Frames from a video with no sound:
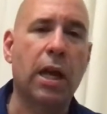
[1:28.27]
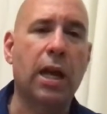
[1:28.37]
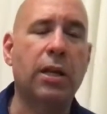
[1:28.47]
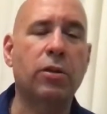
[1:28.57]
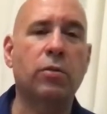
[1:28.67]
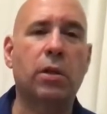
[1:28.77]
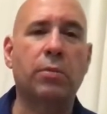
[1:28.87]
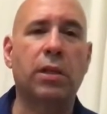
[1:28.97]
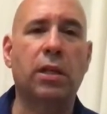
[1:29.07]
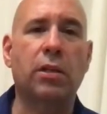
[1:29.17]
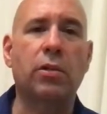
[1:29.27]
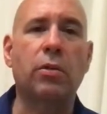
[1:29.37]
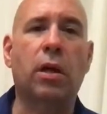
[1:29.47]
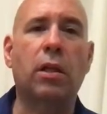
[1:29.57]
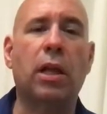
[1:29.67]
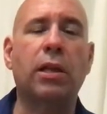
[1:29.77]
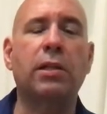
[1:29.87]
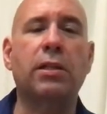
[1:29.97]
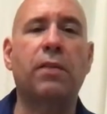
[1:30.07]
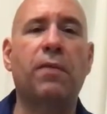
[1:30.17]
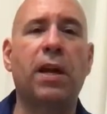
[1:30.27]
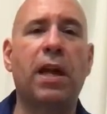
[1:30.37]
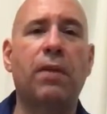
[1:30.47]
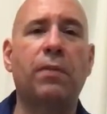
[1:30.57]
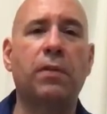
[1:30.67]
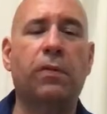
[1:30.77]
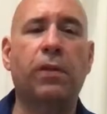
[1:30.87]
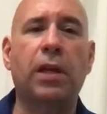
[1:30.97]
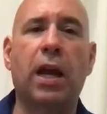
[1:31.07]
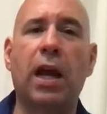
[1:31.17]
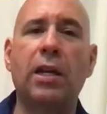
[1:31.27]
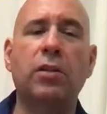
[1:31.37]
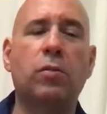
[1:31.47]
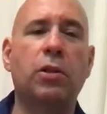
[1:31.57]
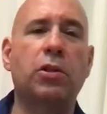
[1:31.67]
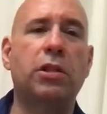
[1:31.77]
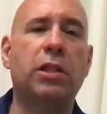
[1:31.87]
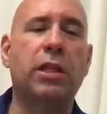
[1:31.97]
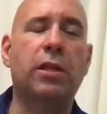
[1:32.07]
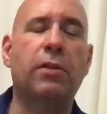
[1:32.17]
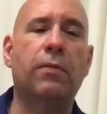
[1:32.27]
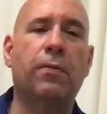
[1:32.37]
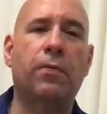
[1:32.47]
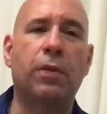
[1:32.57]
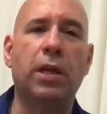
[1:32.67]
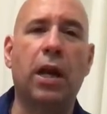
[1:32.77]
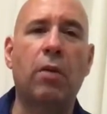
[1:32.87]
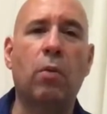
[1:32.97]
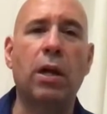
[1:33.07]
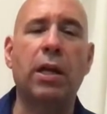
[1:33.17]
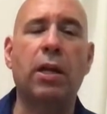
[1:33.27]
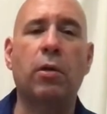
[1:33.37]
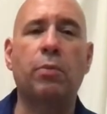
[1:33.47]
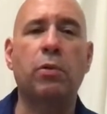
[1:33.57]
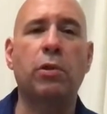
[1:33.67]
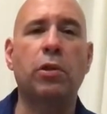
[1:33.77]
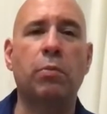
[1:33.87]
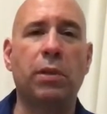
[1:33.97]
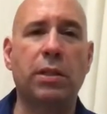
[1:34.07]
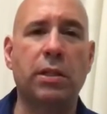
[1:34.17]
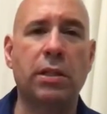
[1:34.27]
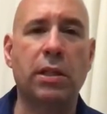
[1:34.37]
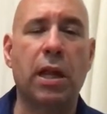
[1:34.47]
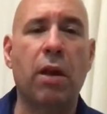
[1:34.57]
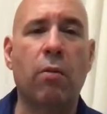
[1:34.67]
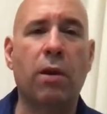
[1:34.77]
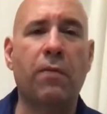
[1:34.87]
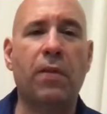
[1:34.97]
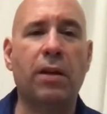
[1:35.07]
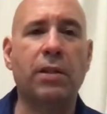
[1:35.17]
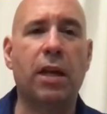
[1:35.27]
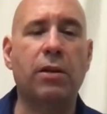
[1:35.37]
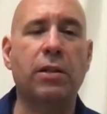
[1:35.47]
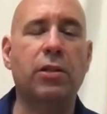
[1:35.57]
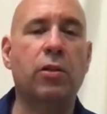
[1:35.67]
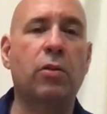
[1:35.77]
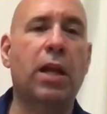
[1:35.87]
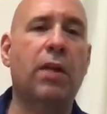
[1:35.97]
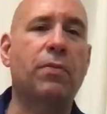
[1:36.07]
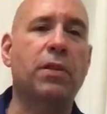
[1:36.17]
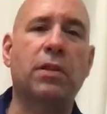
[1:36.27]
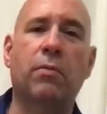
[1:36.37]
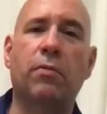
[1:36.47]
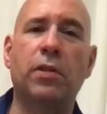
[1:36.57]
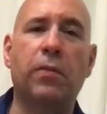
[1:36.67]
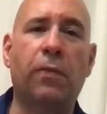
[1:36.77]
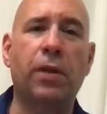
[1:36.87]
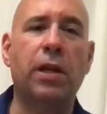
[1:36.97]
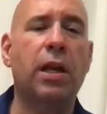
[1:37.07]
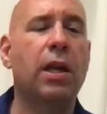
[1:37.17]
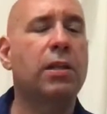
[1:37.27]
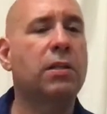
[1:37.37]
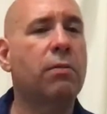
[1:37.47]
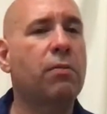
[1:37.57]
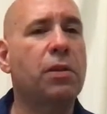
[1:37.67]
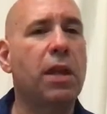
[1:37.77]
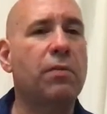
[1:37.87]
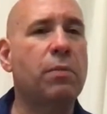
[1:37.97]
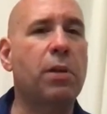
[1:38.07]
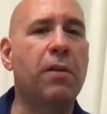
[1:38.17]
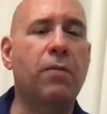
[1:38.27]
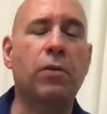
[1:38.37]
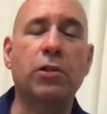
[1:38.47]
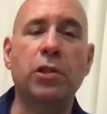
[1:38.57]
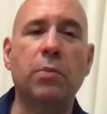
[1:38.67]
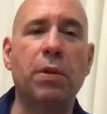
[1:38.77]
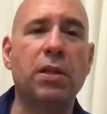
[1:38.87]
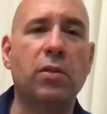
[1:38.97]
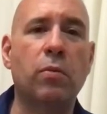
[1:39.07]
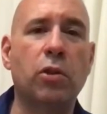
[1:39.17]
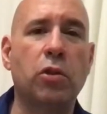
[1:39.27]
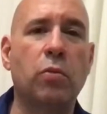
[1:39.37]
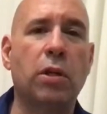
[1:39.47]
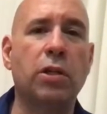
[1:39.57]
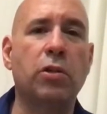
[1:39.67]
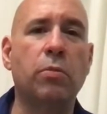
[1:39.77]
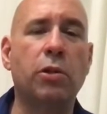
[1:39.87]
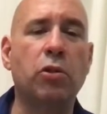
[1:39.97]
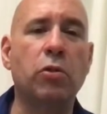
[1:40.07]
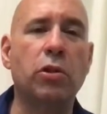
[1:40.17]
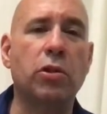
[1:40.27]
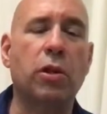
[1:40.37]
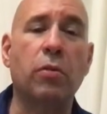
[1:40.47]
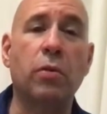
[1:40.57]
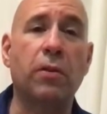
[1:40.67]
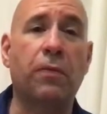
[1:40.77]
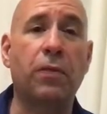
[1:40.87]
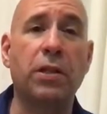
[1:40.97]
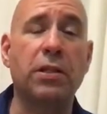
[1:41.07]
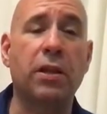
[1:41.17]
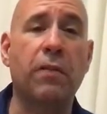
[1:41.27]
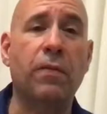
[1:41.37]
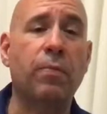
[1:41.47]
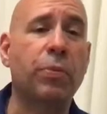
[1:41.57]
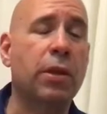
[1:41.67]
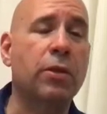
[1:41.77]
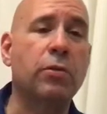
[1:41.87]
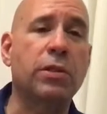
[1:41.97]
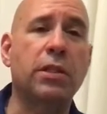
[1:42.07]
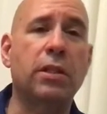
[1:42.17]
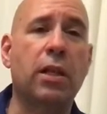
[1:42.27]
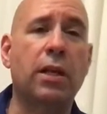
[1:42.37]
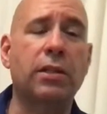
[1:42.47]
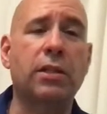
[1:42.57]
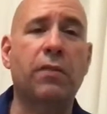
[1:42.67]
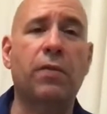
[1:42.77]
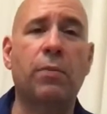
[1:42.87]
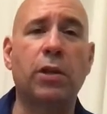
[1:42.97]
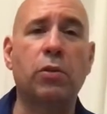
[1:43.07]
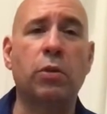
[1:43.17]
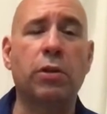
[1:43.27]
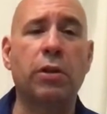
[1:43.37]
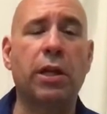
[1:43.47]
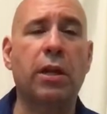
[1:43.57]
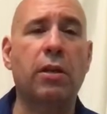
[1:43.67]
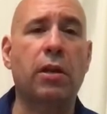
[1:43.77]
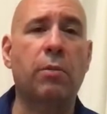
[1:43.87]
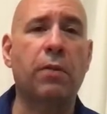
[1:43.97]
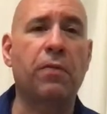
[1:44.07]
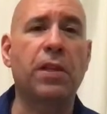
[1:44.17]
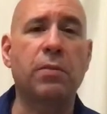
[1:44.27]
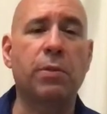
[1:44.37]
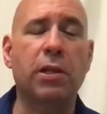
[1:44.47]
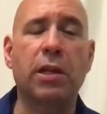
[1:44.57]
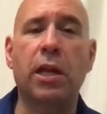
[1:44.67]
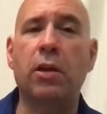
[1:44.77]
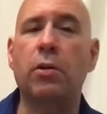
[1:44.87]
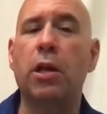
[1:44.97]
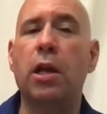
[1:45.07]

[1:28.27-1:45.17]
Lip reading: And here's what I'm telling you. A lot of the stuff I have is free. I just want you to get it free. I want to help you in your business. What I found out is you don't have to. Some of it's free. Some of it you have to pay for. It just depends on what you want to do. But you can start with the free stuff. You'll see a lot of stuff on my Twitter account, on my Facebook account.